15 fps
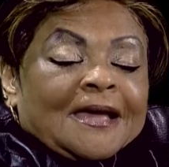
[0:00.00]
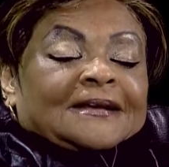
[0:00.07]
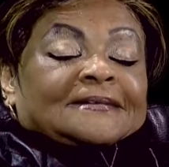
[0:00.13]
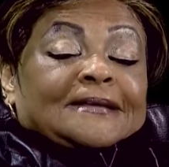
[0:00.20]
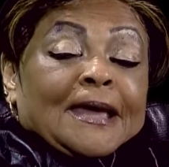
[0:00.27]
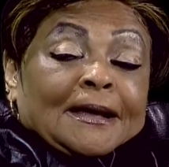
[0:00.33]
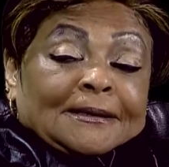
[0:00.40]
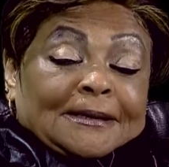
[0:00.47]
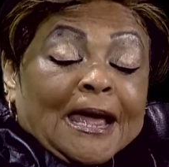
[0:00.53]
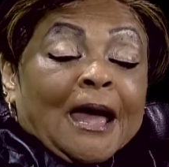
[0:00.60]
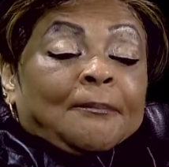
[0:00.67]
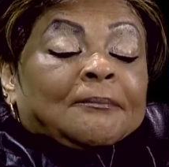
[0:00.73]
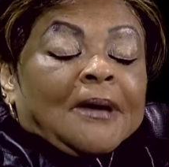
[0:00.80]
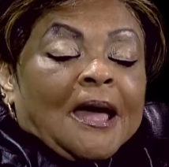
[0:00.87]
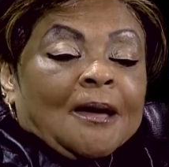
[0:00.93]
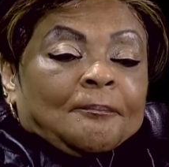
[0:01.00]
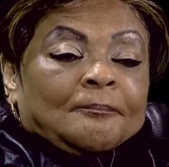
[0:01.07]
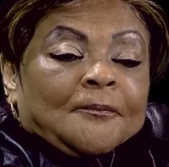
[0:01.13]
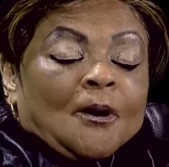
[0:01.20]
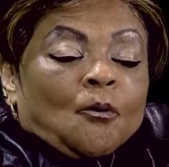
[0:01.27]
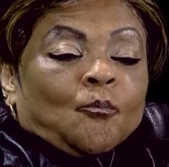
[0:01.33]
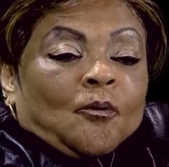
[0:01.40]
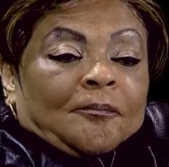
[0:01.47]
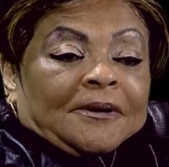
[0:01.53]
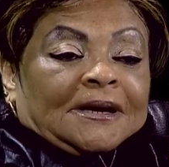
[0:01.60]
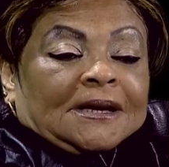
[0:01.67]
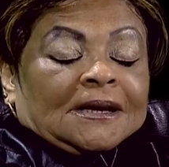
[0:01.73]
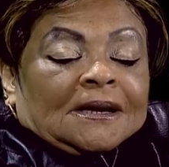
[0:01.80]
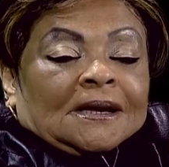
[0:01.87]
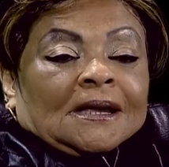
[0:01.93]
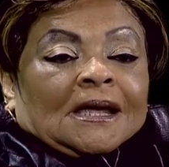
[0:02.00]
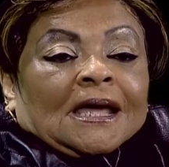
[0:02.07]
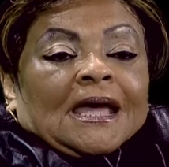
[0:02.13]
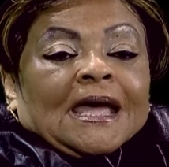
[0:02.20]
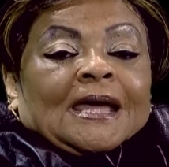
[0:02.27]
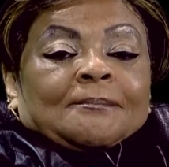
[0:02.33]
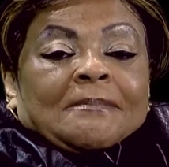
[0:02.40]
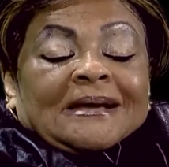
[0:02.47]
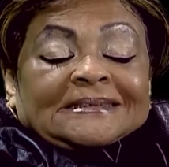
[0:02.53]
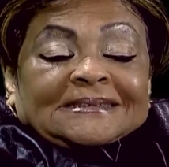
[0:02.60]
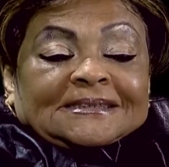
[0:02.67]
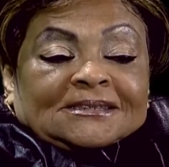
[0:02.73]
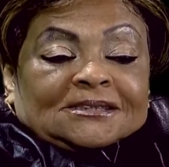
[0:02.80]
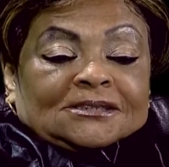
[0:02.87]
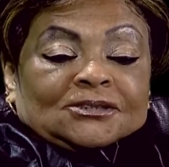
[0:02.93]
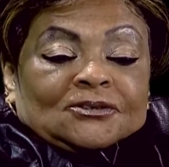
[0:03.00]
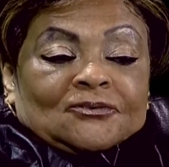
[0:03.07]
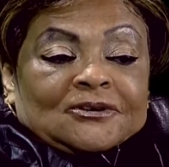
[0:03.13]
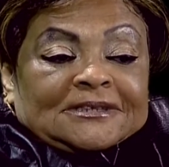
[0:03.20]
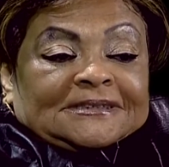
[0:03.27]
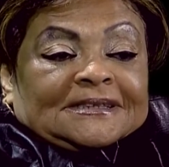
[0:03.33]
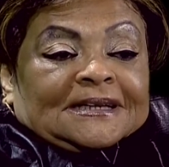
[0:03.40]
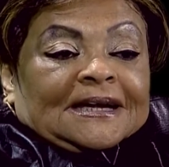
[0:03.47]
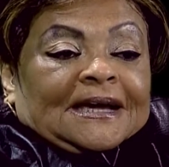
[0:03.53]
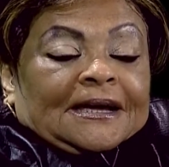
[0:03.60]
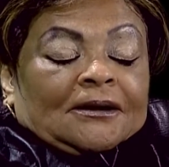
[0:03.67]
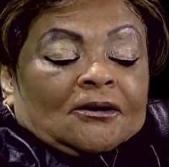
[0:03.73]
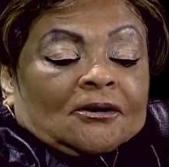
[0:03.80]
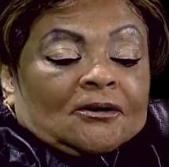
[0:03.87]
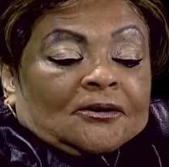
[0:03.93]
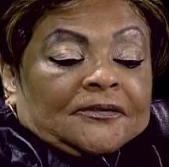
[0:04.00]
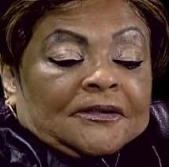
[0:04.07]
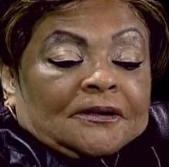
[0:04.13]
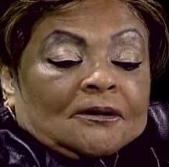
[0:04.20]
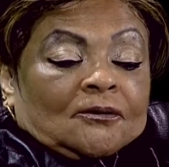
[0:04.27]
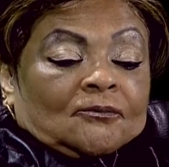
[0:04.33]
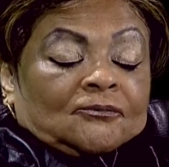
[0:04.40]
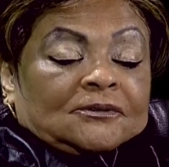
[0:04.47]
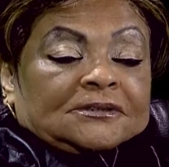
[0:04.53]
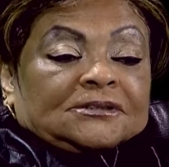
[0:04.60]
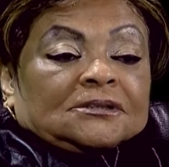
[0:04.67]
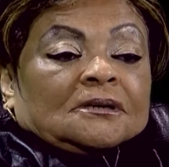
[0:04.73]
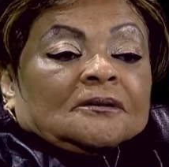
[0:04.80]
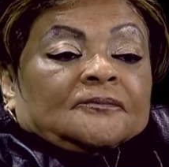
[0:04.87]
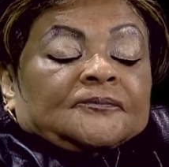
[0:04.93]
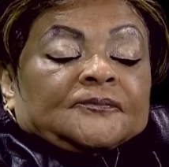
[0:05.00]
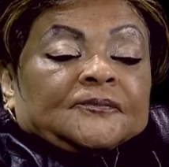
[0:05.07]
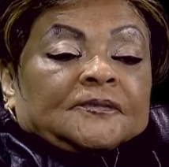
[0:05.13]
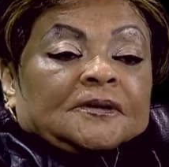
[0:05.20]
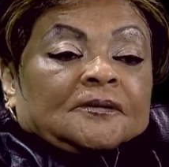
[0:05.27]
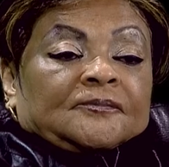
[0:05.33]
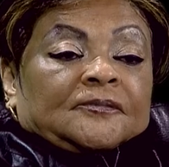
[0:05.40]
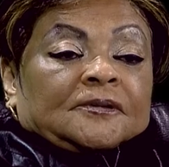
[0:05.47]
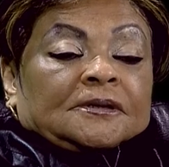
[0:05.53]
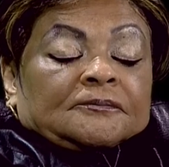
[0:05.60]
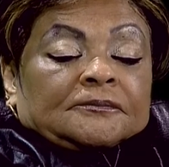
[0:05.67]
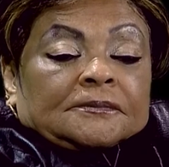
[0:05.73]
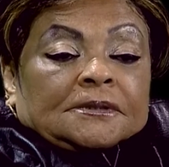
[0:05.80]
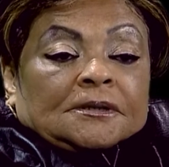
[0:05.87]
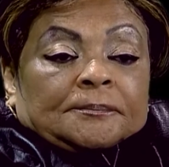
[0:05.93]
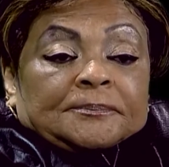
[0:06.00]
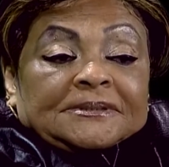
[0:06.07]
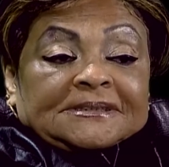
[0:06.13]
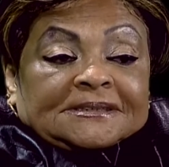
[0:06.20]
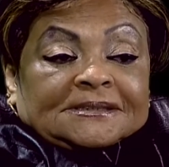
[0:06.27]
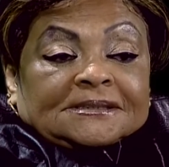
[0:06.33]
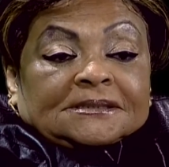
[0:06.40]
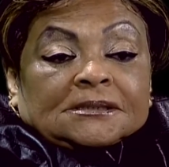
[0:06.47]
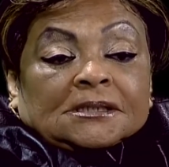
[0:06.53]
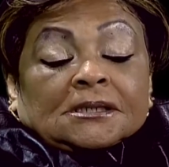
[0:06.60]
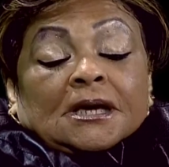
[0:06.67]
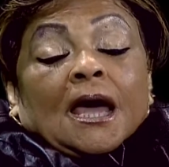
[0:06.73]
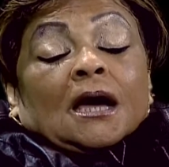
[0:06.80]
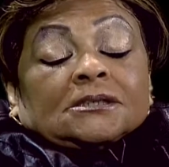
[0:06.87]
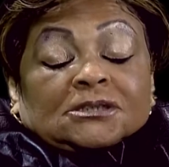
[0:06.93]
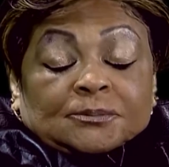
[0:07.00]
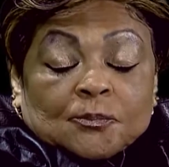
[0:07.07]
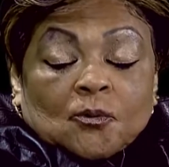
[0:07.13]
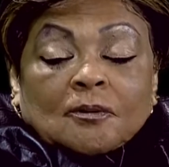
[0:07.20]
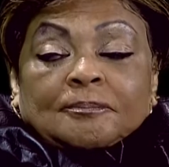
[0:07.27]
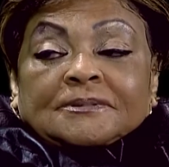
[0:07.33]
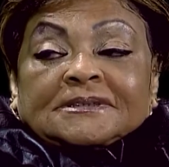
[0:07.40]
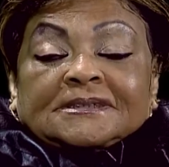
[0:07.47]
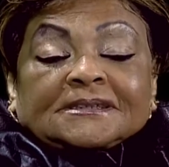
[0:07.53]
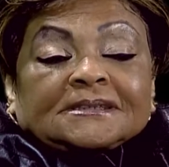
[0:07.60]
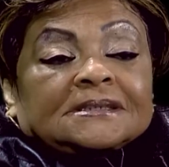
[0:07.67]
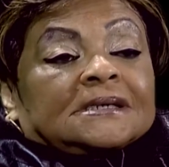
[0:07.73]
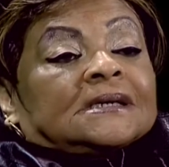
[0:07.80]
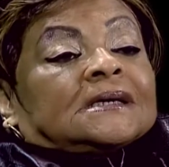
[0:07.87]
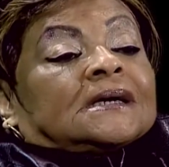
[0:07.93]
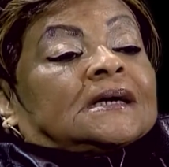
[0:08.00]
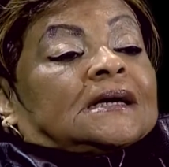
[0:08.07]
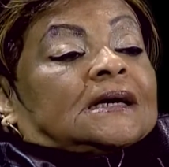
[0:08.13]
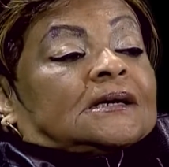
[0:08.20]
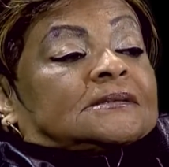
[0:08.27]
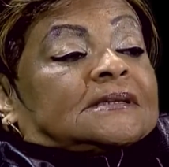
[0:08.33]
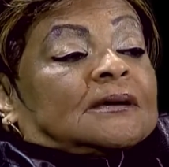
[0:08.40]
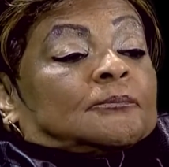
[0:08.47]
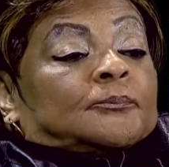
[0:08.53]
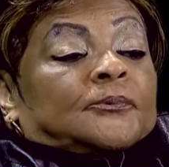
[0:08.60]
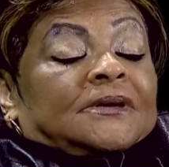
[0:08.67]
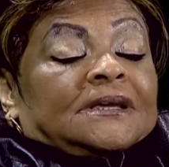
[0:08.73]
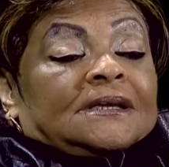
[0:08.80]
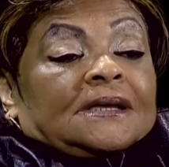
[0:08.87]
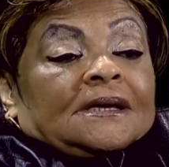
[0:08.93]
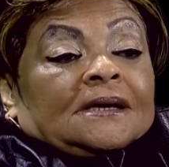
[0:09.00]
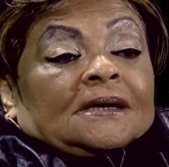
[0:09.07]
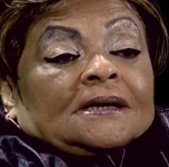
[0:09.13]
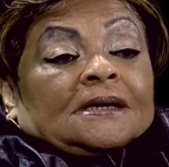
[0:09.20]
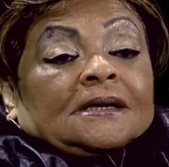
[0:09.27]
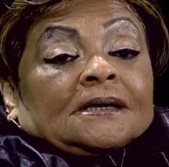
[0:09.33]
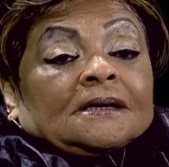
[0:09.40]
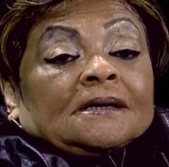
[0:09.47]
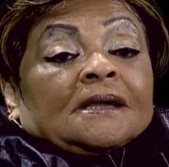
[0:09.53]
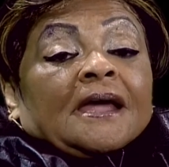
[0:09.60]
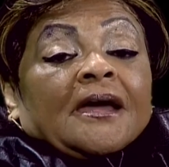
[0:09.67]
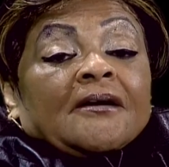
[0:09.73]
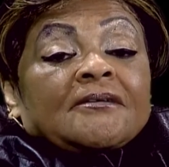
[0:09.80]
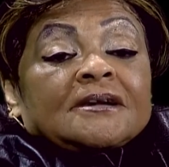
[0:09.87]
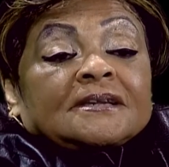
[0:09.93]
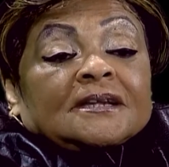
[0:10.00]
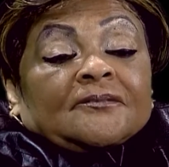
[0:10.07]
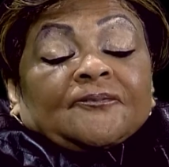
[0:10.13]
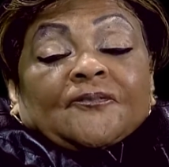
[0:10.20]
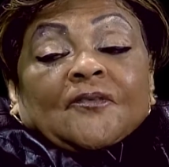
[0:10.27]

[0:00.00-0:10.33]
Exactly. I'm a woman, and my sister Dolores and I are the owners of a business, a small business, that we inherited